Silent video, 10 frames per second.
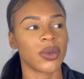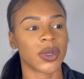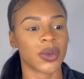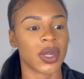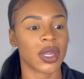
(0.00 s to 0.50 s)

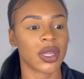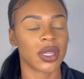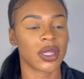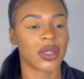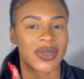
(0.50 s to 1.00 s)
wanna
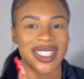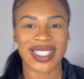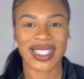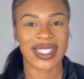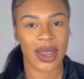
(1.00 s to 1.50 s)
work
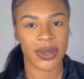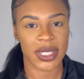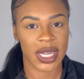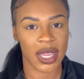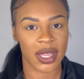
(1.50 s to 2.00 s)
6 hours
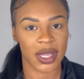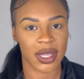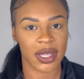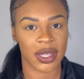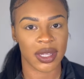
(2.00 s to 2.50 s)
a day
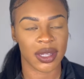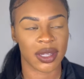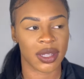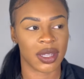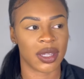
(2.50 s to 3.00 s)

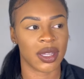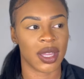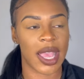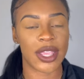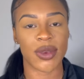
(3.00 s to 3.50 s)

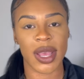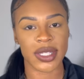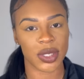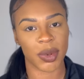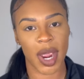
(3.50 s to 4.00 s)
and you
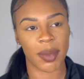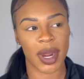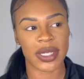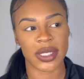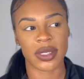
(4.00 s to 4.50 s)
got super high
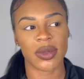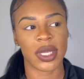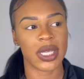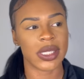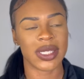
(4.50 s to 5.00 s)
prices, you
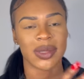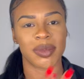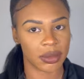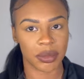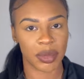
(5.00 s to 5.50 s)
can
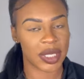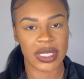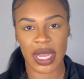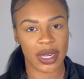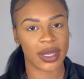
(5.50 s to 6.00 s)
easily
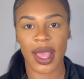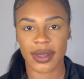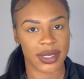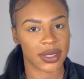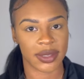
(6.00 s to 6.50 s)
bust down
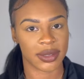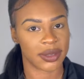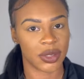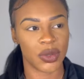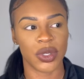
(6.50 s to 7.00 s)
1,000.
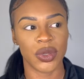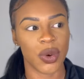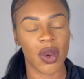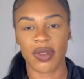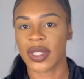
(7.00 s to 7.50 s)
You can
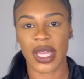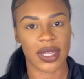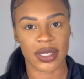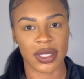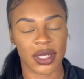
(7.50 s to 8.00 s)
do over
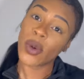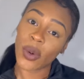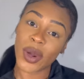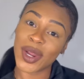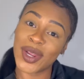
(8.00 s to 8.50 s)
1,000.
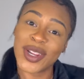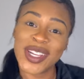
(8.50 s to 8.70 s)
Or